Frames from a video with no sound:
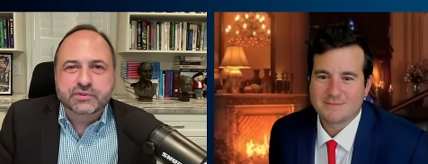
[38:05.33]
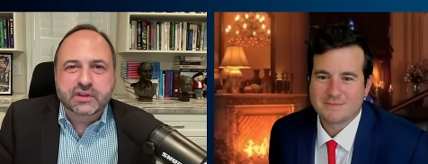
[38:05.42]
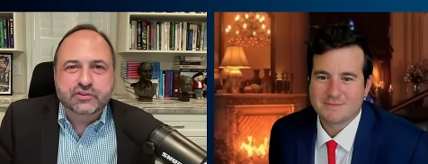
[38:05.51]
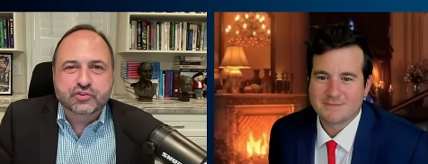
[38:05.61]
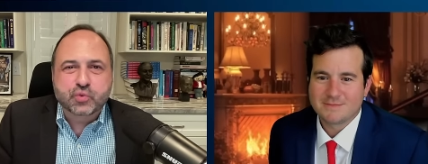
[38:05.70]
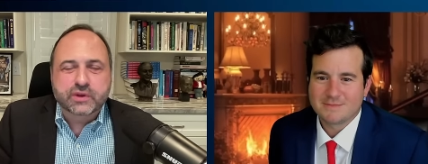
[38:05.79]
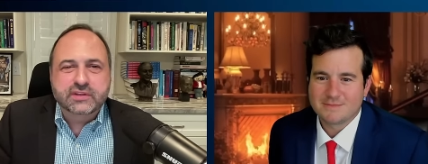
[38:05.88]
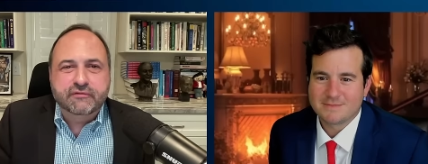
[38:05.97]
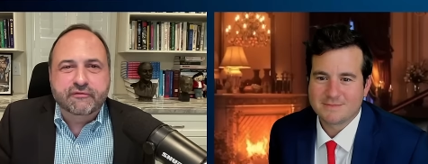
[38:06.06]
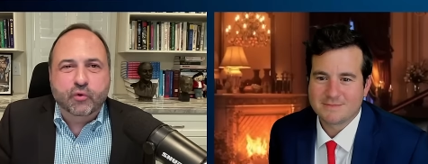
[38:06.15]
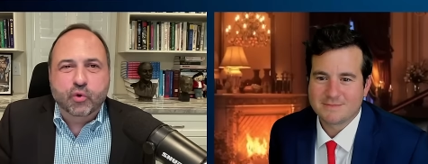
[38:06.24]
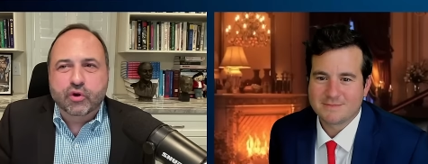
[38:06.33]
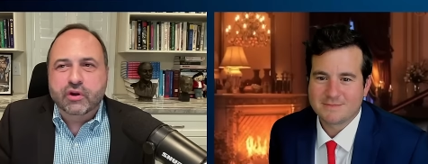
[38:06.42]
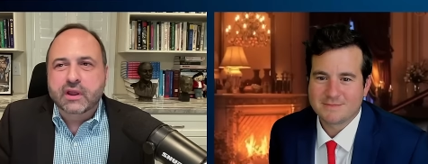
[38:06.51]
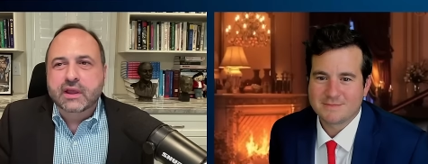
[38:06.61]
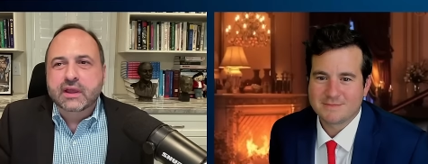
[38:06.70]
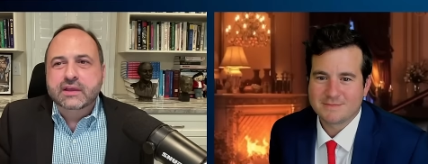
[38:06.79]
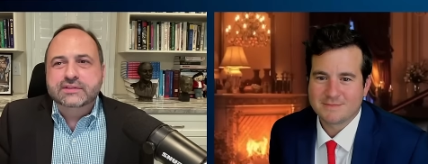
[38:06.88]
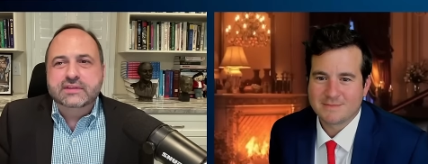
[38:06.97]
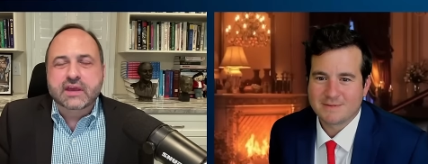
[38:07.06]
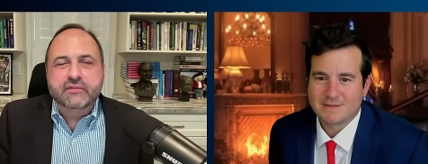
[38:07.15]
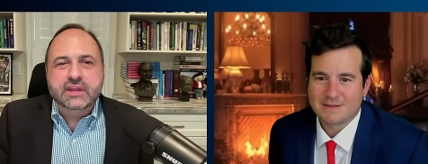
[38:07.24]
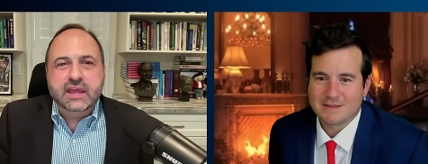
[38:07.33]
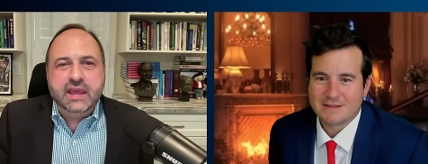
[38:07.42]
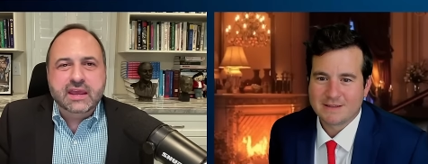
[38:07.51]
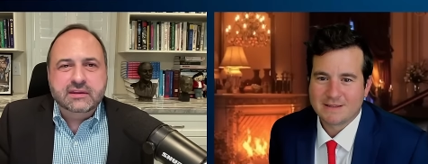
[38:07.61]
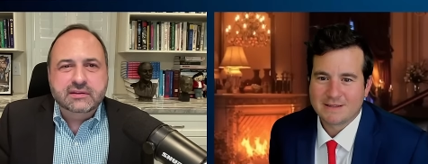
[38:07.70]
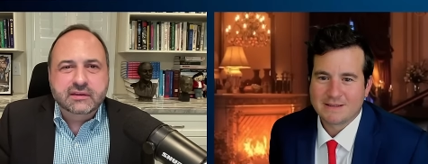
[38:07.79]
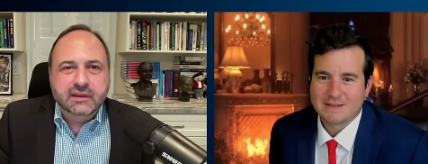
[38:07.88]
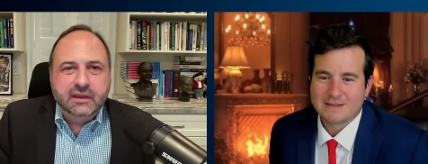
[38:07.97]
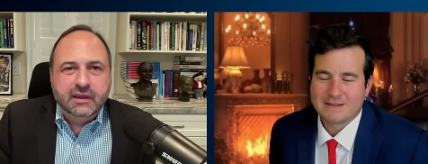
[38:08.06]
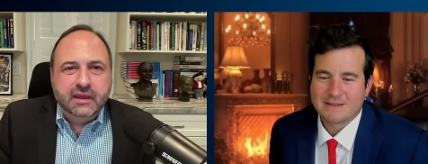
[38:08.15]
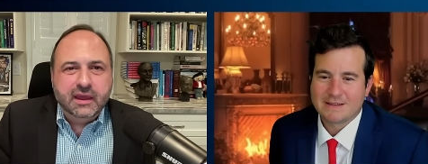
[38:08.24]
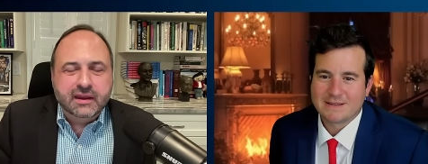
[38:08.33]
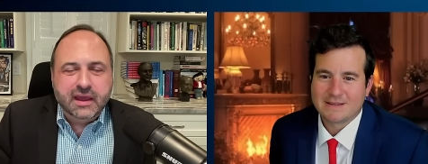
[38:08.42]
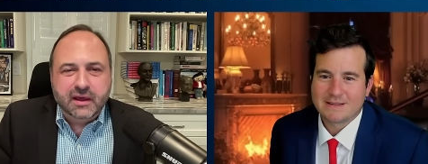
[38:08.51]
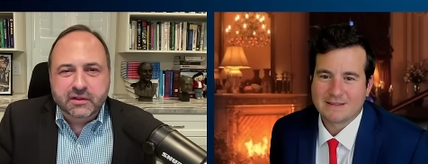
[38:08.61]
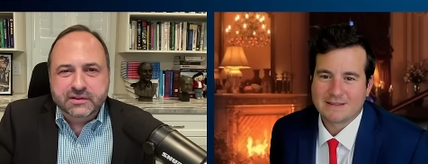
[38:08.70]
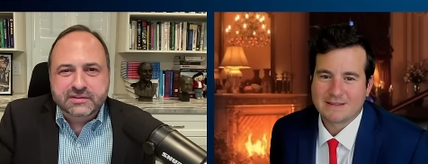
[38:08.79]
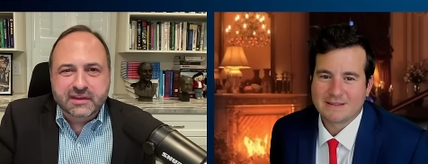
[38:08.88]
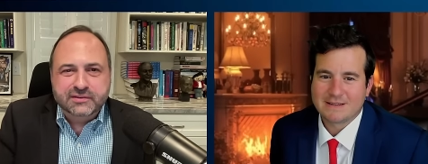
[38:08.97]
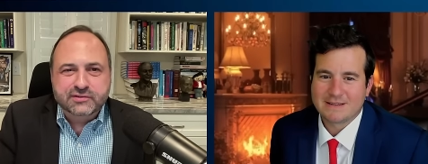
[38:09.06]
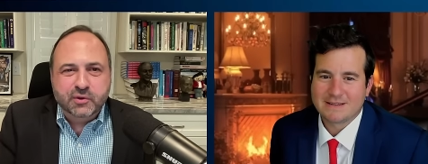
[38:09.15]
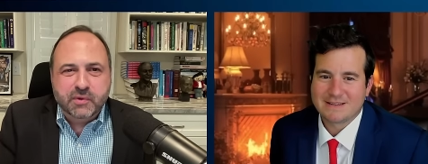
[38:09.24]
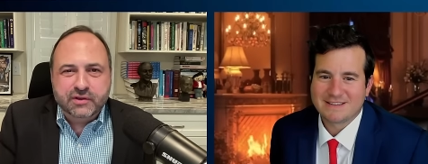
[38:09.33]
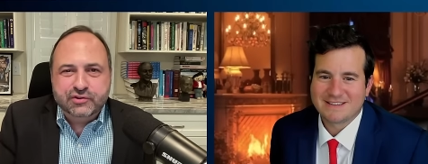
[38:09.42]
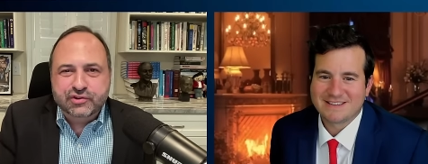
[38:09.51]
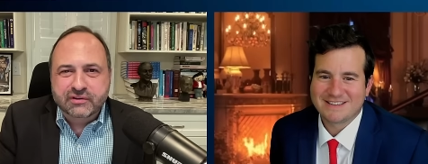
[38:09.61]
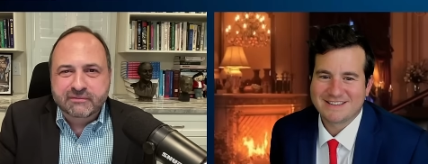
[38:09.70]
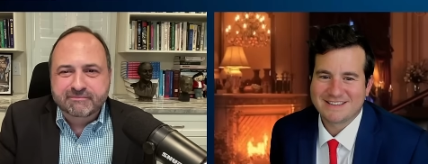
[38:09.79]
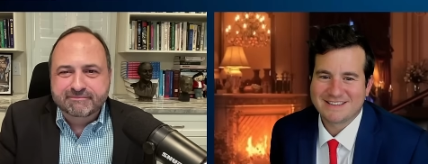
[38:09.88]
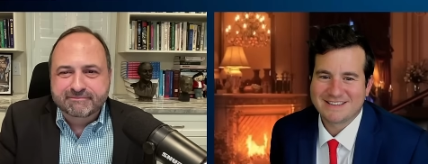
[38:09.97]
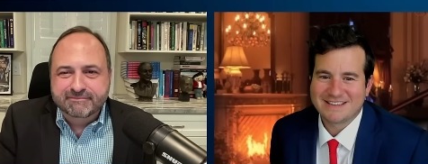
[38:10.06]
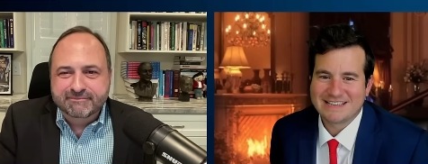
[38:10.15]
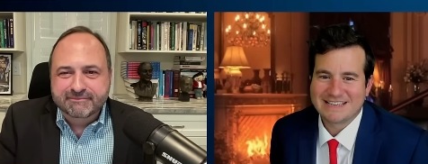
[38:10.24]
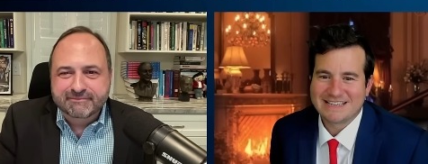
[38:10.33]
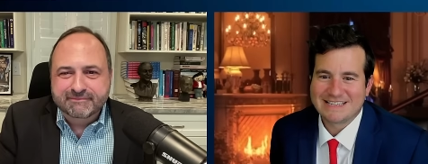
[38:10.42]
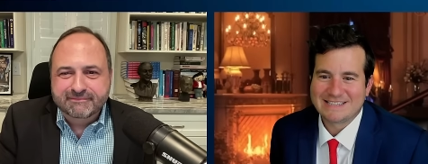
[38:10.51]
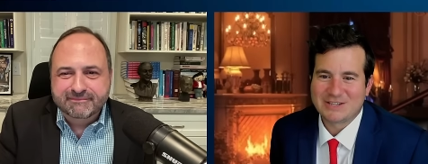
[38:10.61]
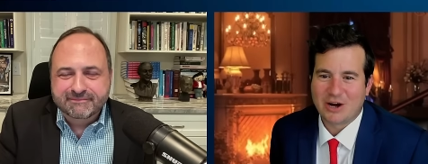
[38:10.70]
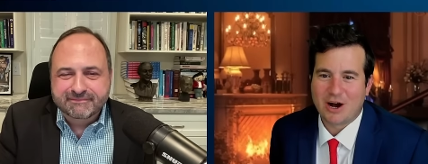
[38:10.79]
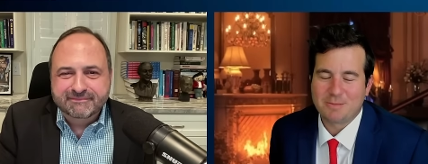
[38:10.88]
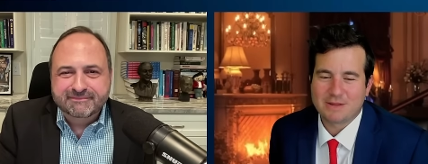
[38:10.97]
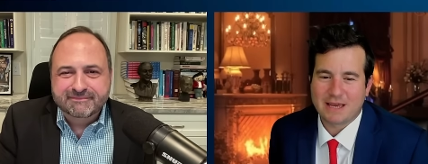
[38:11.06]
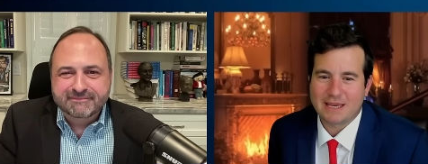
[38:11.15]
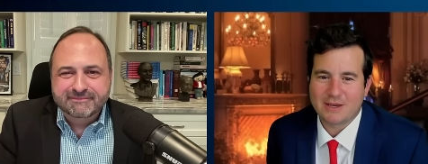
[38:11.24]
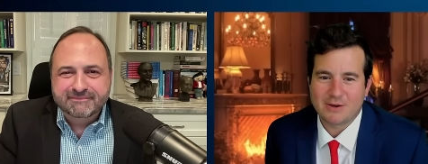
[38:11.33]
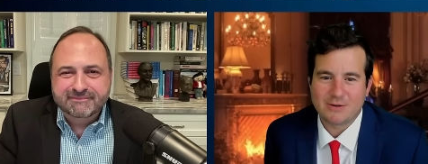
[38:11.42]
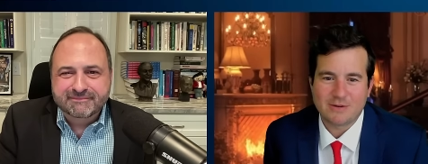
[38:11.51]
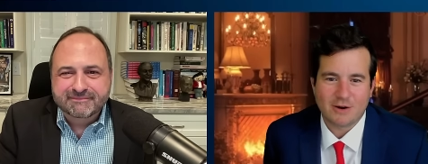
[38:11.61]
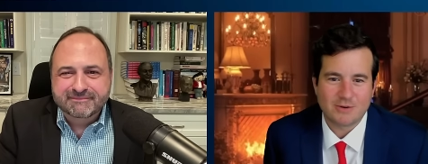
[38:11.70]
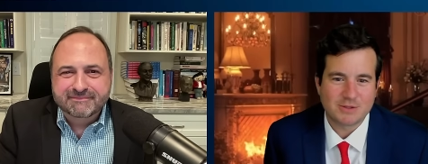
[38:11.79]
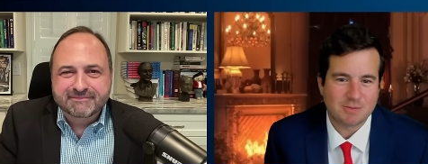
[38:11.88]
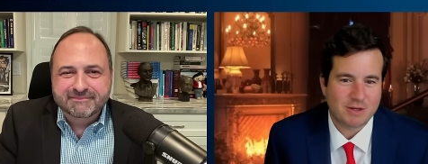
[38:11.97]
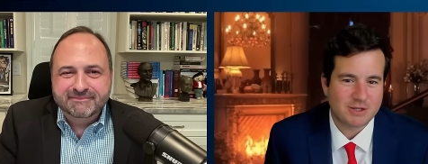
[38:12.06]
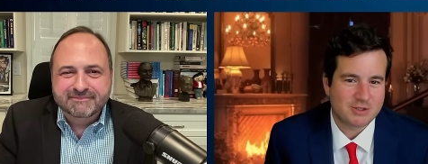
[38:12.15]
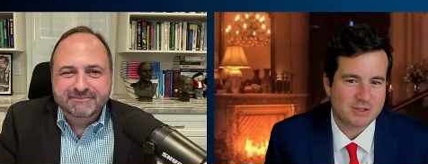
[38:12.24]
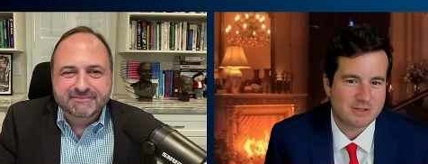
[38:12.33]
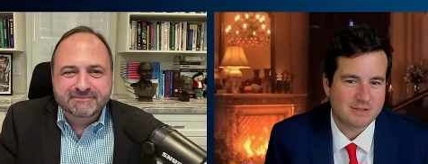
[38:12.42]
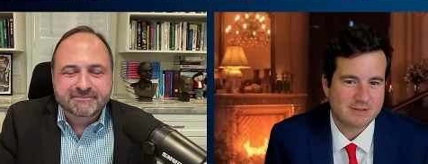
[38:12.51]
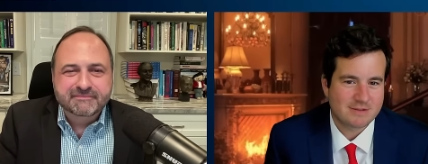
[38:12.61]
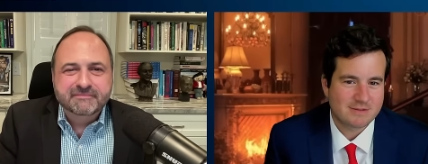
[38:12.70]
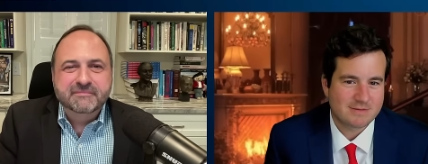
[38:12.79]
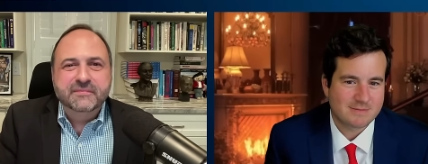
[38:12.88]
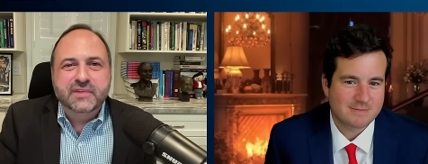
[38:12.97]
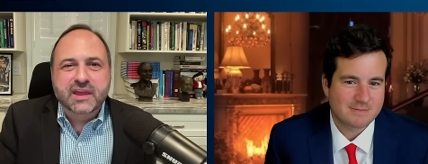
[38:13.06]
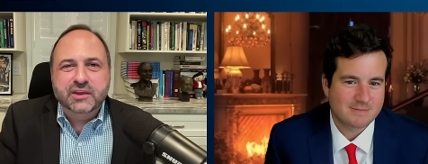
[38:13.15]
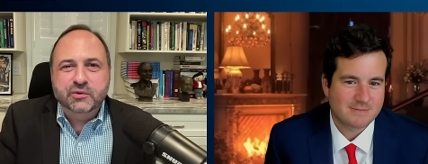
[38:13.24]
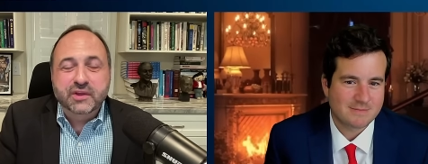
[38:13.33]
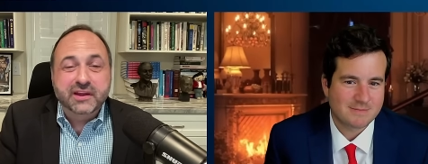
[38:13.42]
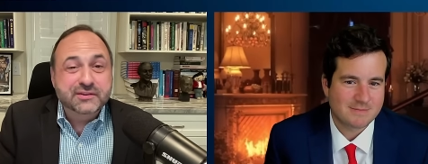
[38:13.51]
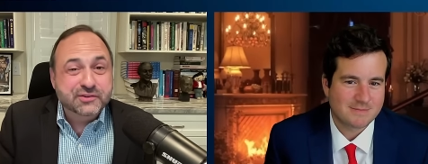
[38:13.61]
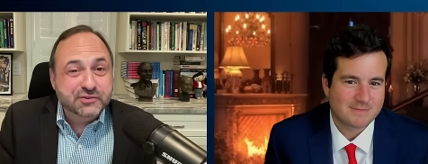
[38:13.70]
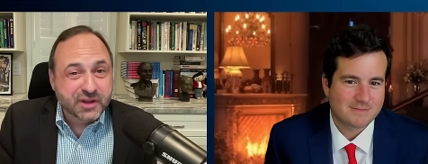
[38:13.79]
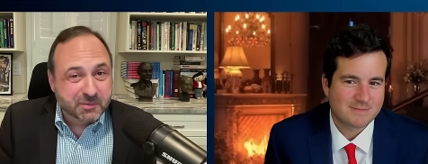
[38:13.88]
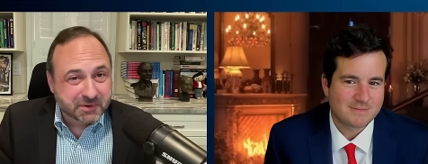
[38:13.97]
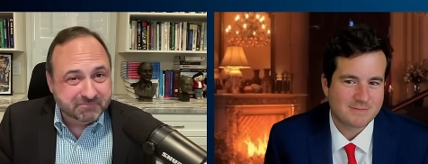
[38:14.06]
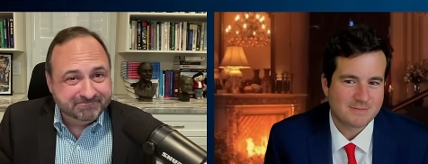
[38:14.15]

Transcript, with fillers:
Speaker 1: slash 2478. And Alex, thanks so much.
Speaker 2: Tom, thank you. Always a pleasure. Thank you, ladies and gentlemen.